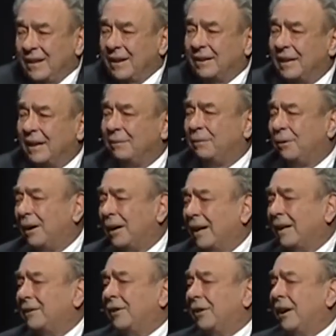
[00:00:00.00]
that
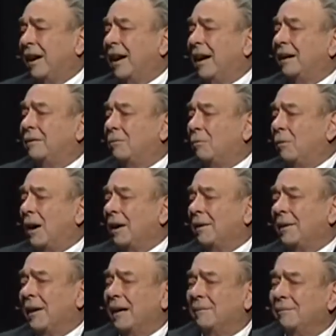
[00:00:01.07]
differentiate one
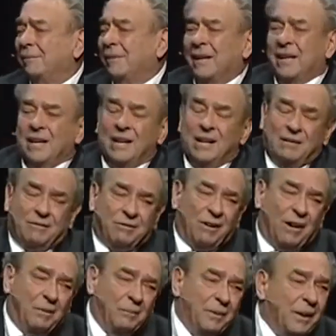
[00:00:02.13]
of them
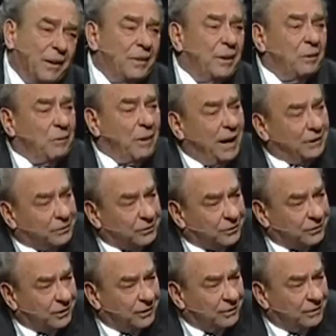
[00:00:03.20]
from the
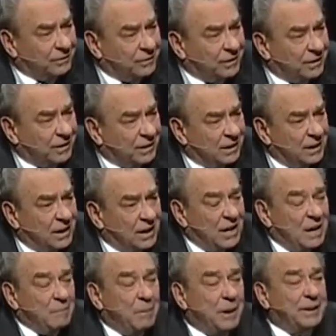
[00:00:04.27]
rest.
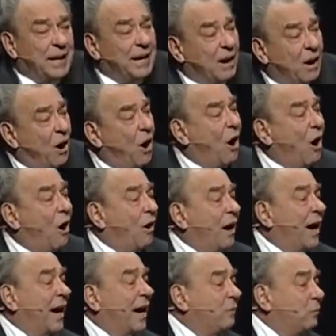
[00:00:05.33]
But they all
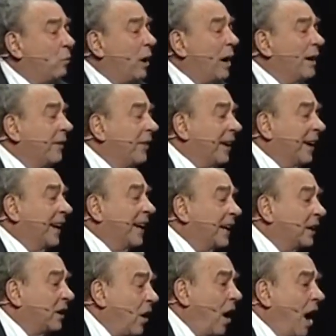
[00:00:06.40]
had one thing
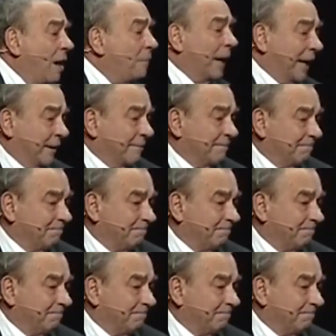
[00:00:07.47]
in common